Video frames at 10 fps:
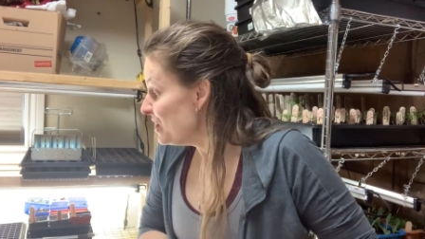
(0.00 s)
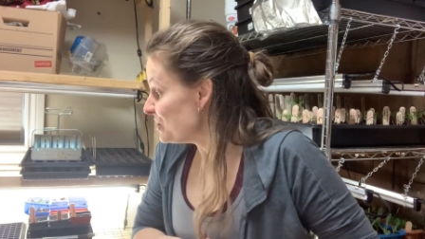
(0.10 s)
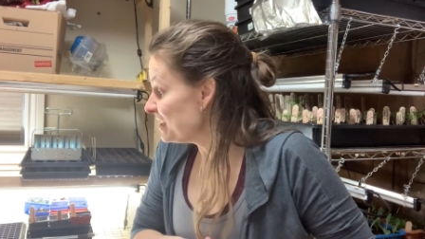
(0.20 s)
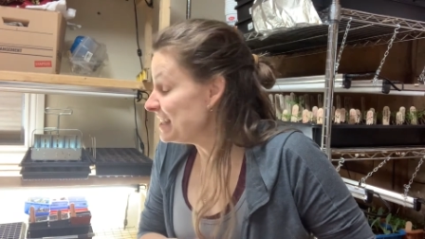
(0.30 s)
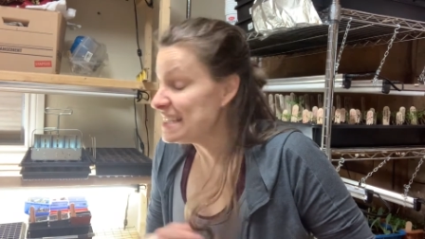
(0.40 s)

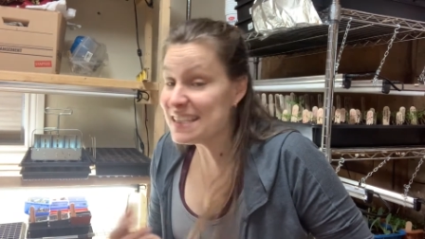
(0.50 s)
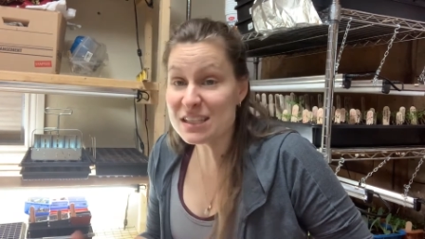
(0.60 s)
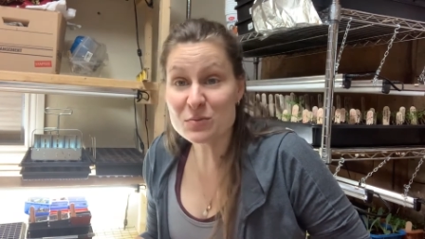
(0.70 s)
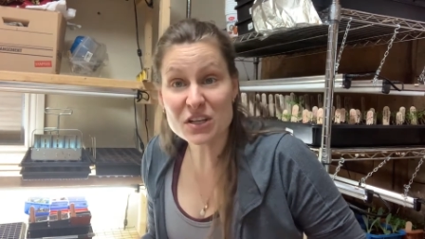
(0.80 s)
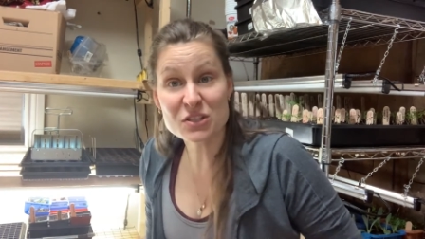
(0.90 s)
So this
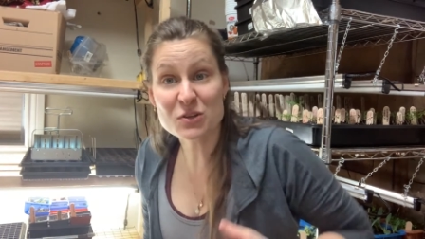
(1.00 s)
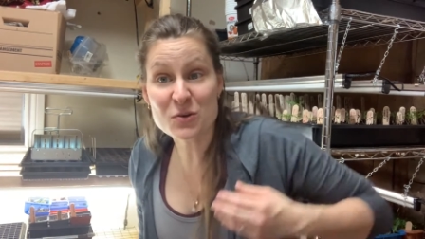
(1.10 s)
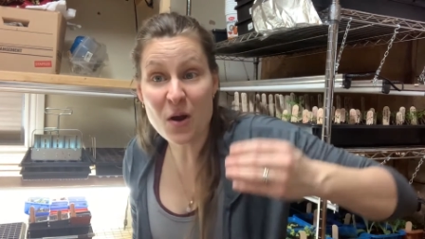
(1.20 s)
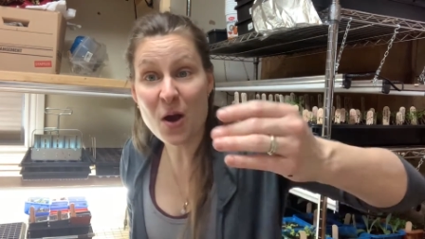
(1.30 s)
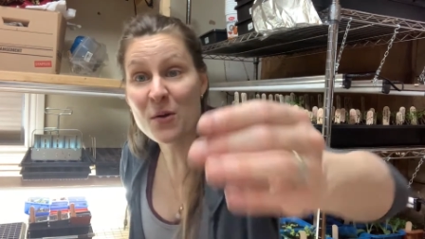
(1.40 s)
is what's
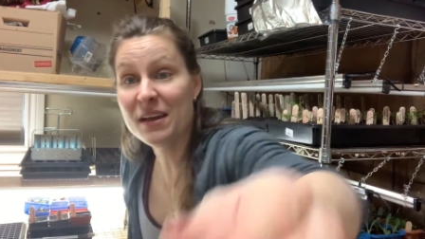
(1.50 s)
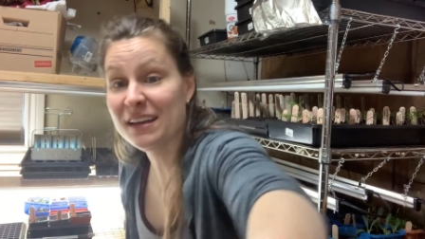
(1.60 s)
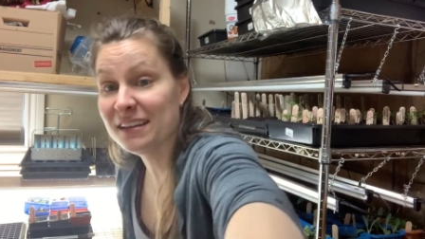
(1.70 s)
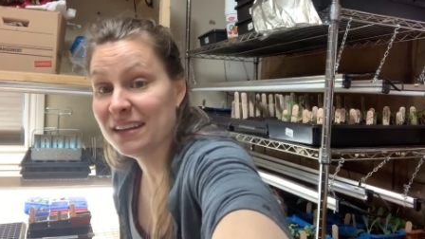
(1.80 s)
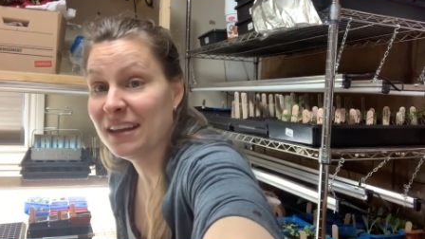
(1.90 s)
growing
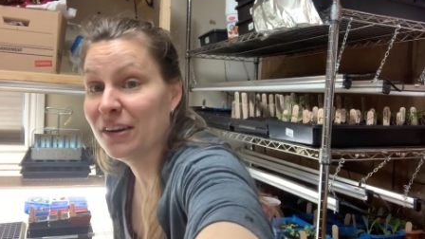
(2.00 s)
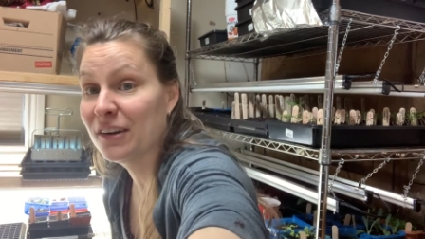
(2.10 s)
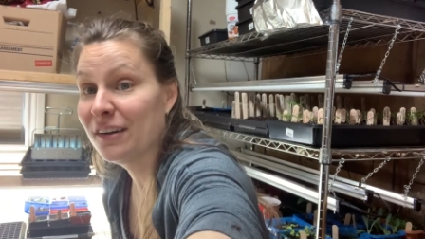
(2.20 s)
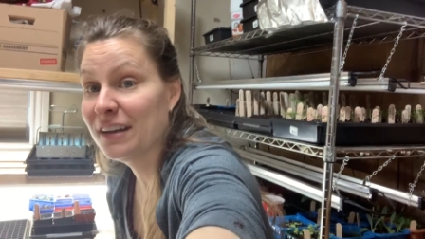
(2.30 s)
in here.